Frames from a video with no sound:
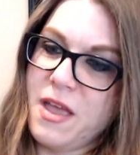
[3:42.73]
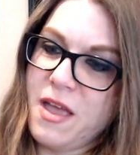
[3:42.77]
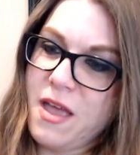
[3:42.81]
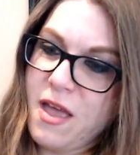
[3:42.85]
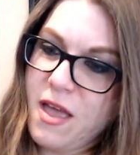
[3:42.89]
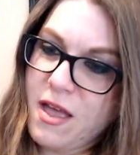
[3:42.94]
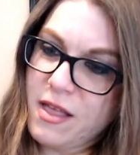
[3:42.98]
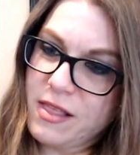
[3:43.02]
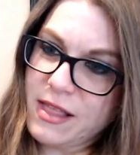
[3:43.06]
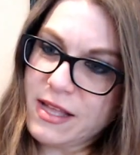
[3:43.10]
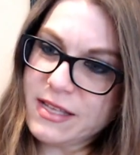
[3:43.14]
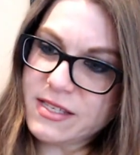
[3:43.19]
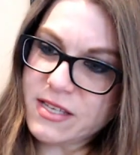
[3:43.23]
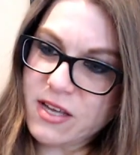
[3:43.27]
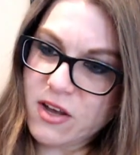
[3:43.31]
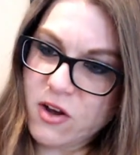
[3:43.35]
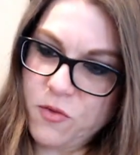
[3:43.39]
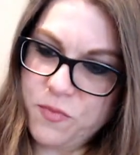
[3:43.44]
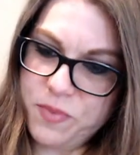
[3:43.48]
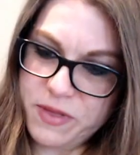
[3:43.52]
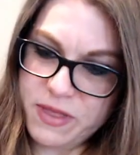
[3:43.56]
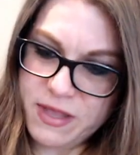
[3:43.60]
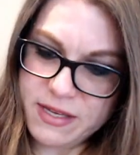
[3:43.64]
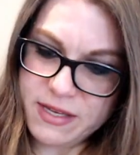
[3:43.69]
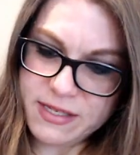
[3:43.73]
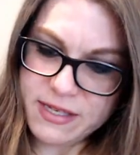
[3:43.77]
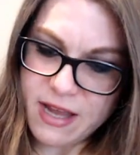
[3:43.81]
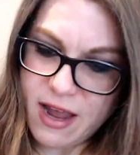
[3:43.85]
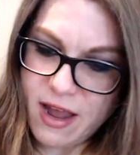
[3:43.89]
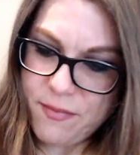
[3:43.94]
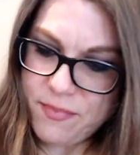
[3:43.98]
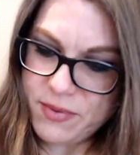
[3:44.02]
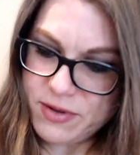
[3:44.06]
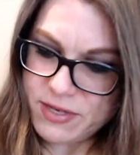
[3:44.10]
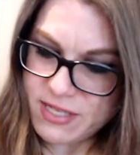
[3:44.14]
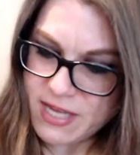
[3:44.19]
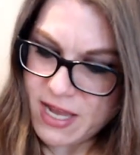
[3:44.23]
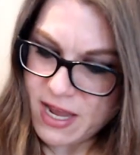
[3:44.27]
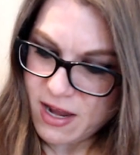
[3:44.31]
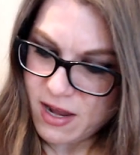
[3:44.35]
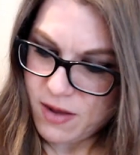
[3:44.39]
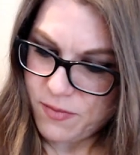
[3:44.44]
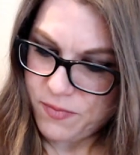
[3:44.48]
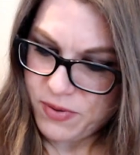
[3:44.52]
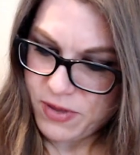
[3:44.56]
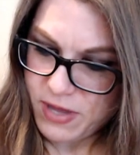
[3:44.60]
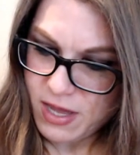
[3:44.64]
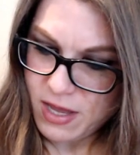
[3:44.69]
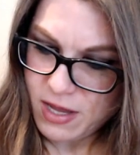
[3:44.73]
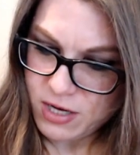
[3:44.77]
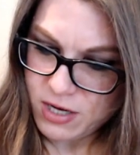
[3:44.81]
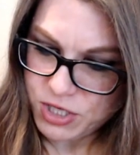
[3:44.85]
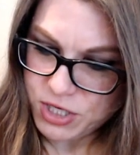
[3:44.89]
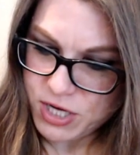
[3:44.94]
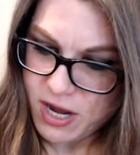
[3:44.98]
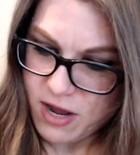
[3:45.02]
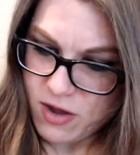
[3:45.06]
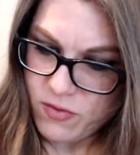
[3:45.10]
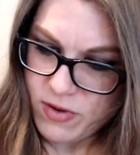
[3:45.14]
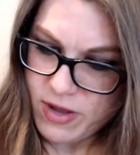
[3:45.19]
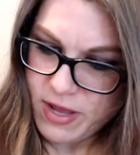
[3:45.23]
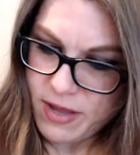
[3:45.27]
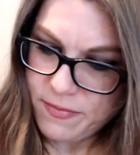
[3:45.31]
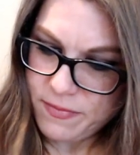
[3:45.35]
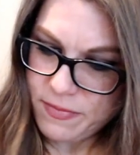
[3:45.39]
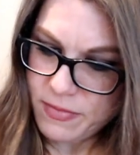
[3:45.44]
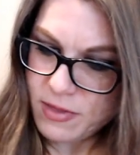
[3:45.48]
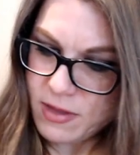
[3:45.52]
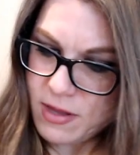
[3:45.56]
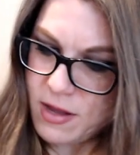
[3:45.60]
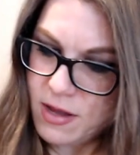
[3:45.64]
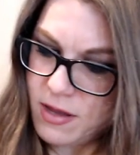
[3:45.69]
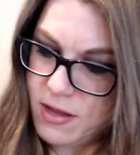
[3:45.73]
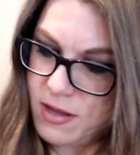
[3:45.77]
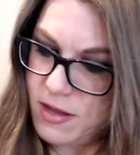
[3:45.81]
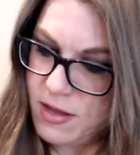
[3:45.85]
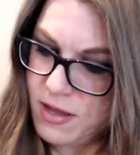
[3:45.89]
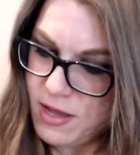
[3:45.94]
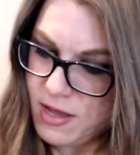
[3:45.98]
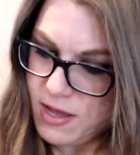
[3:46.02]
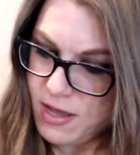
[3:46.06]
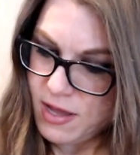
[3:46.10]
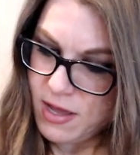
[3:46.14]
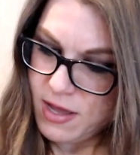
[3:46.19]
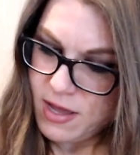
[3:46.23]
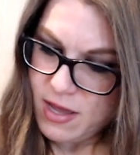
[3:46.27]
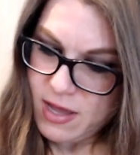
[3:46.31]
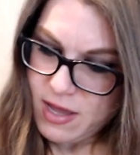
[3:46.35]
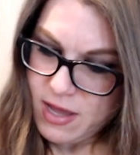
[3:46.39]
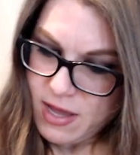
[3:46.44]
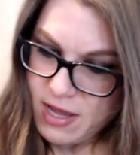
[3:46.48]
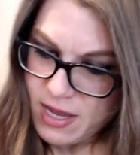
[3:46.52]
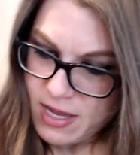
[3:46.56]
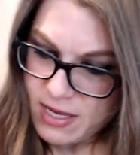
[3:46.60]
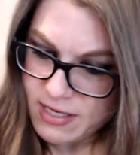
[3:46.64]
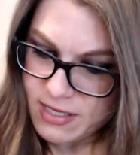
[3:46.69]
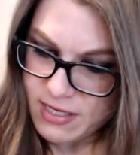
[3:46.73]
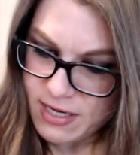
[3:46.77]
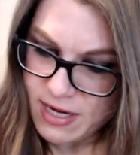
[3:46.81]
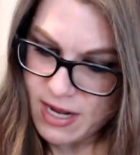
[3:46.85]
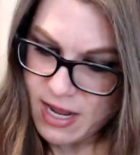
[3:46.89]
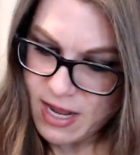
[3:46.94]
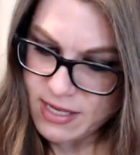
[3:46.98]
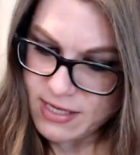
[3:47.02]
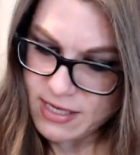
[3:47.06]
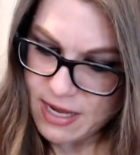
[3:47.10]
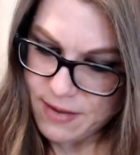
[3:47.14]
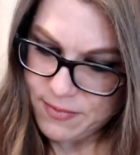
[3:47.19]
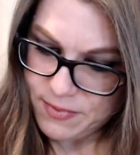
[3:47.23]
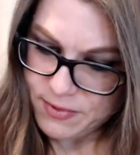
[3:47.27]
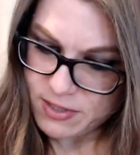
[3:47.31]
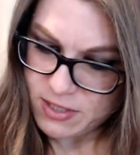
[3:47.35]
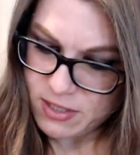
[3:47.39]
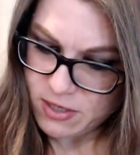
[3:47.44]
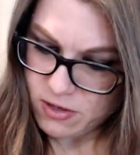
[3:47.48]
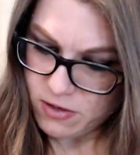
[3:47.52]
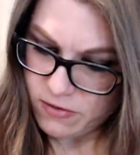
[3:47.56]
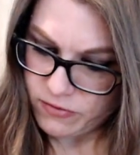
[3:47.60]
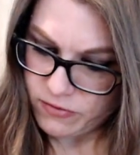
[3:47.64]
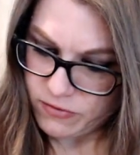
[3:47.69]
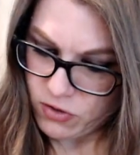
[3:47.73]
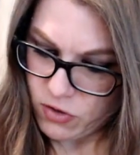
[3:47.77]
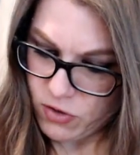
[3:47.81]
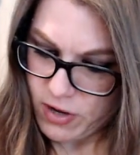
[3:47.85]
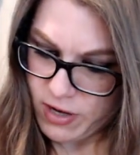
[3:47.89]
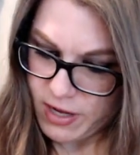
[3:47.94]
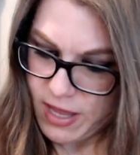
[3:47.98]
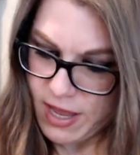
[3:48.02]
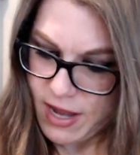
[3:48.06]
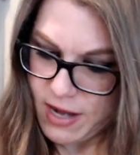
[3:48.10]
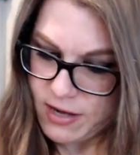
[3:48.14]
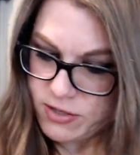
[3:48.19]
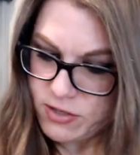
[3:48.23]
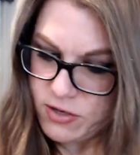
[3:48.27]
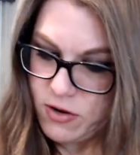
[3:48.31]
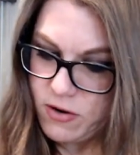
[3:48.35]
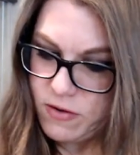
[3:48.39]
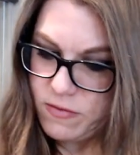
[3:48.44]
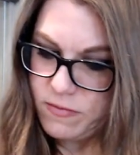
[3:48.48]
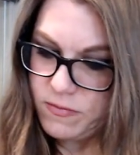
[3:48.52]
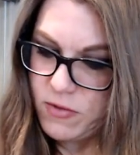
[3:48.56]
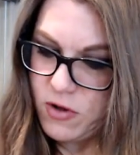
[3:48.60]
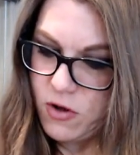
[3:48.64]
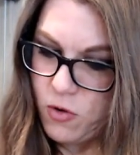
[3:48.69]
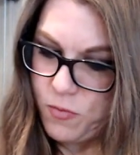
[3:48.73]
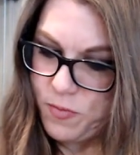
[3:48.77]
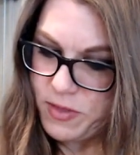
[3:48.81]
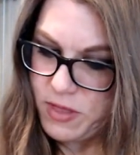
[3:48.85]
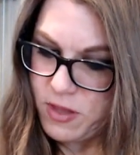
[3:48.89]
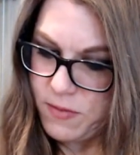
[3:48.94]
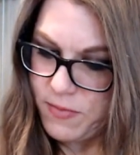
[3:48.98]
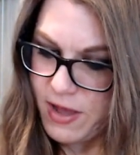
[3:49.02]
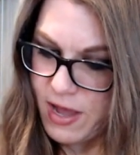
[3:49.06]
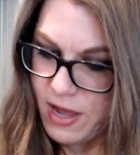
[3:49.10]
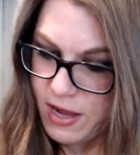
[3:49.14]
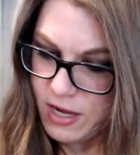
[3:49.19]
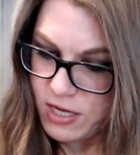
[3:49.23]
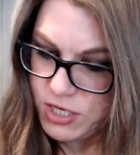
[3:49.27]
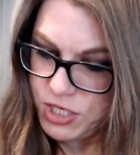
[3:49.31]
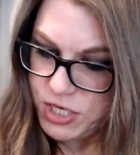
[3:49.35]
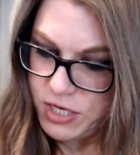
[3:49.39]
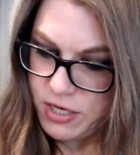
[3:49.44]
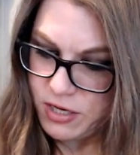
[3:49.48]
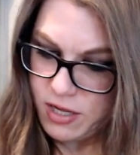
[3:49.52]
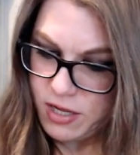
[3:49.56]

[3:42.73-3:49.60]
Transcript: Let's open this up and take a peek, shall we? In today's episode of Loryn Can't Open the Packaging.